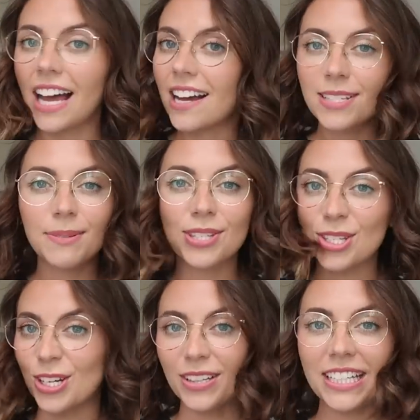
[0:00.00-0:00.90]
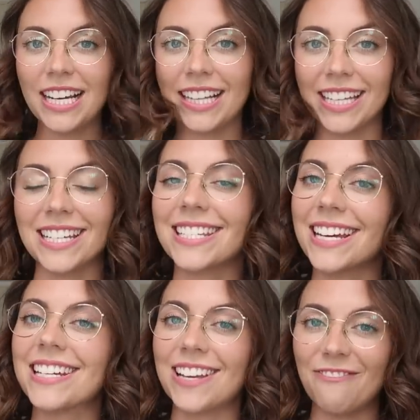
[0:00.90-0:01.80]
Last but certainly not least
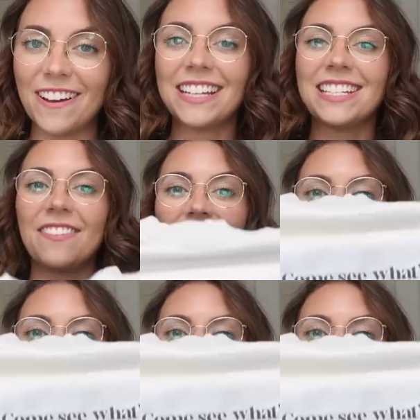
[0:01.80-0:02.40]
is Fantasy